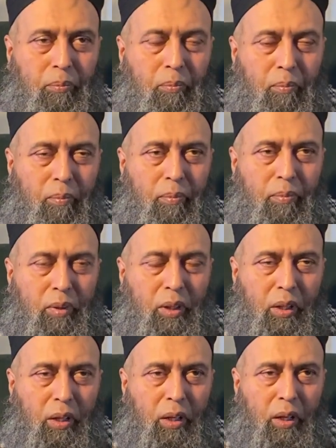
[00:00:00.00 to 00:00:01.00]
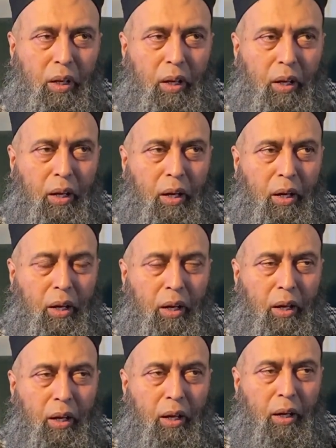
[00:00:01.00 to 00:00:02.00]

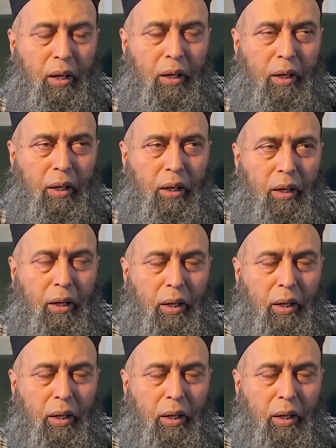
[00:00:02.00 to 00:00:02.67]
Nothing is said.